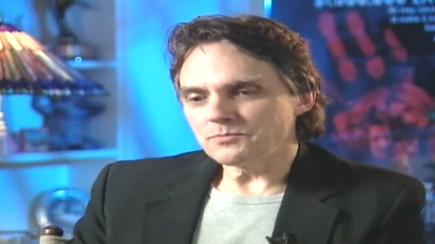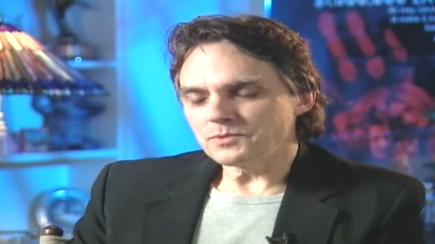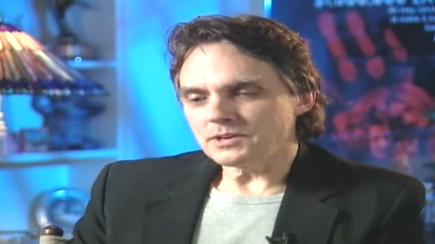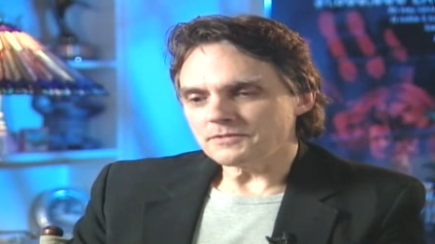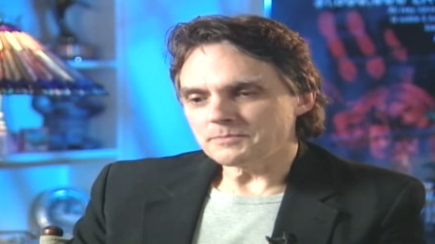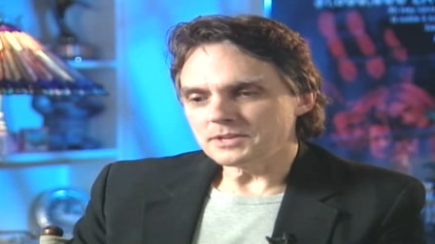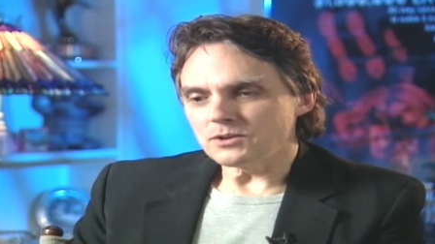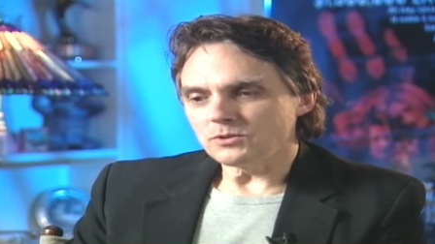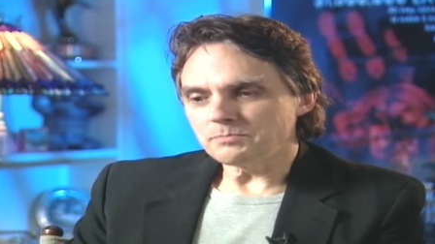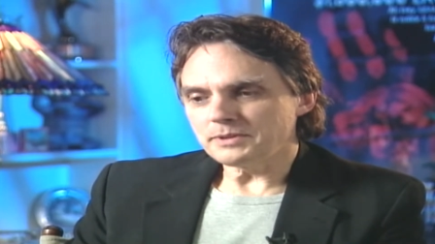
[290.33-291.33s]
uh, from the
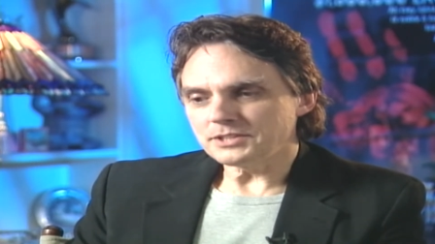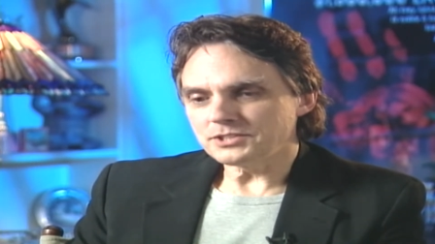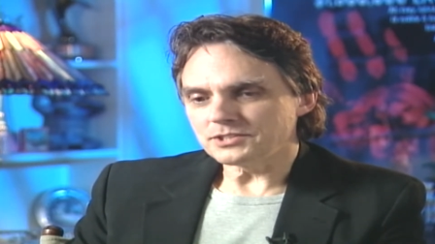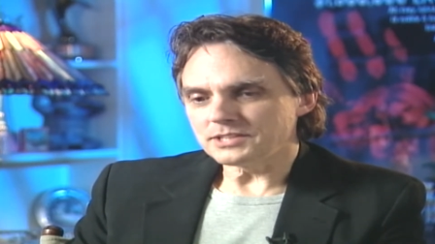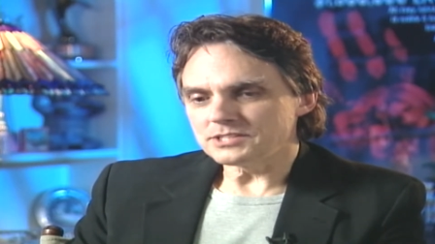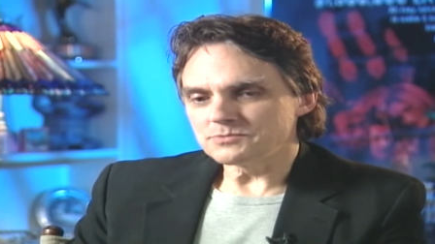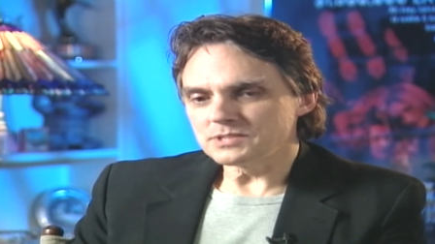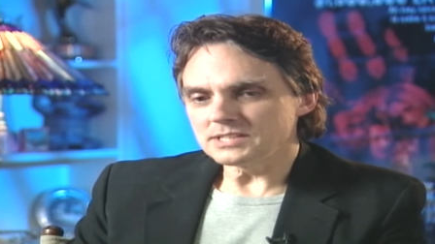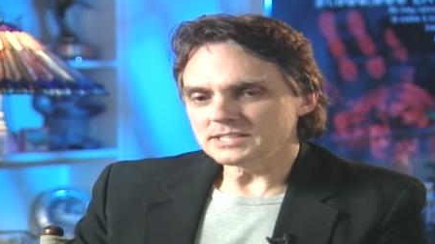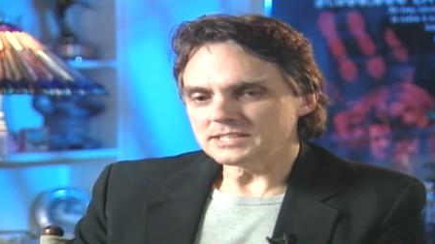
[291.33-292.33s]
old picture is
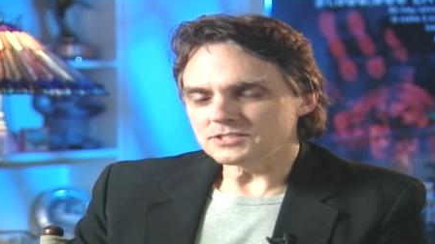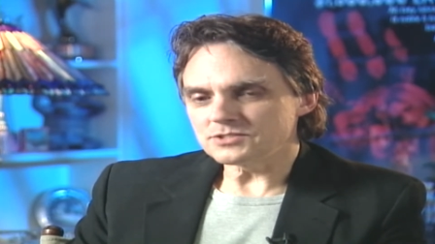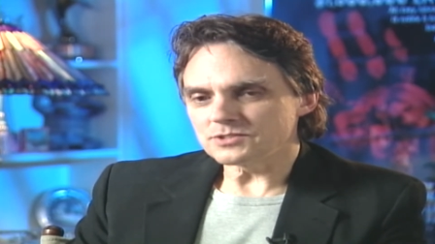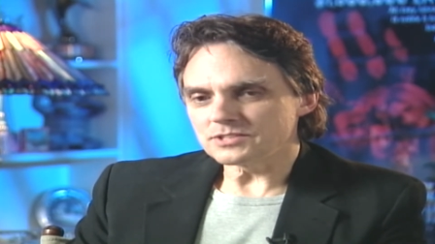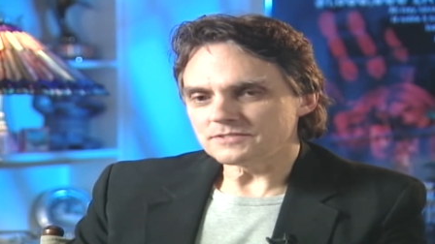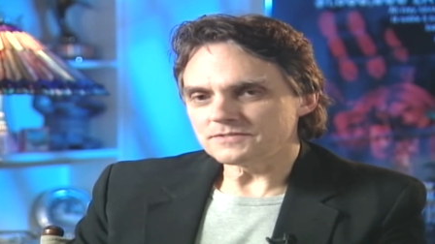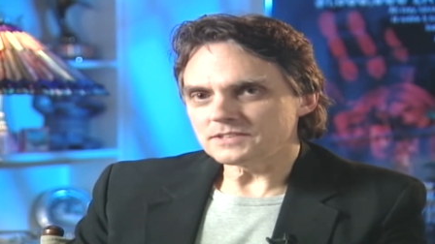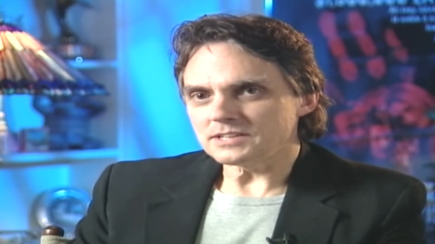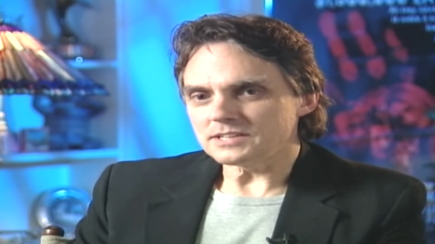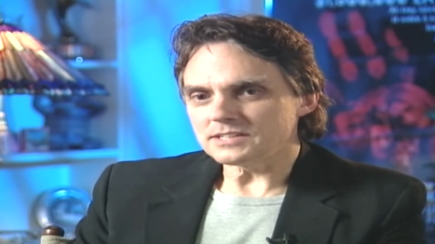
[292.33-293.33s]
really its sort
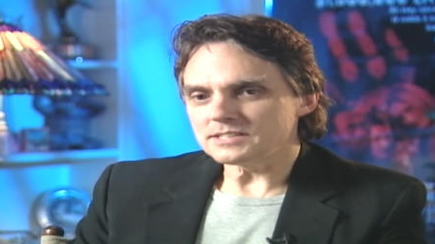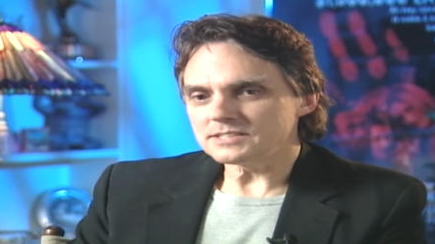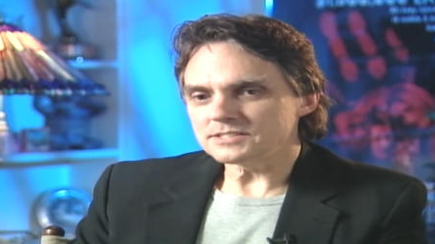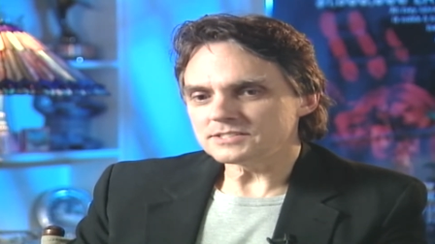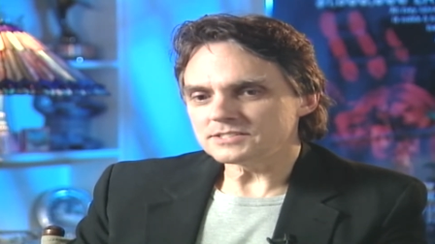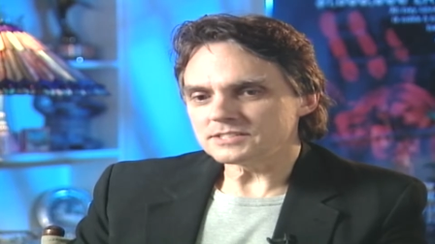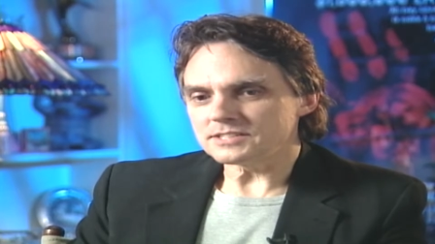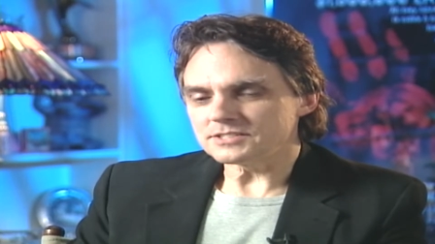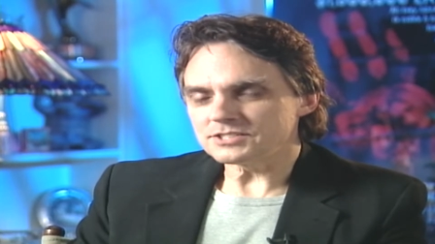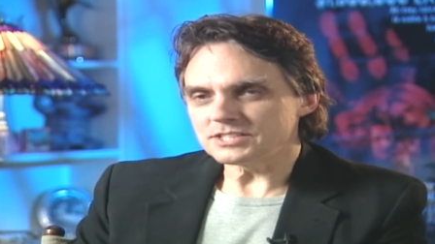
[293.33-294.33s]
of uh,
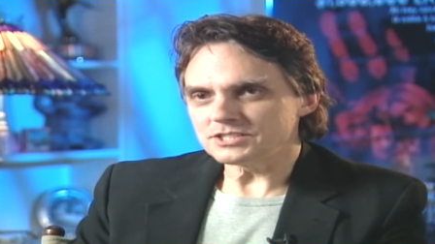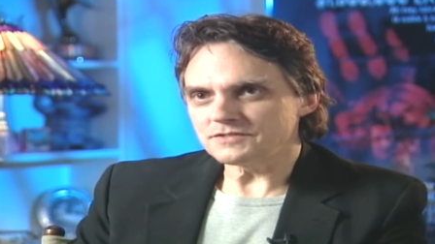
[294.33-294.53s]
uh, sense of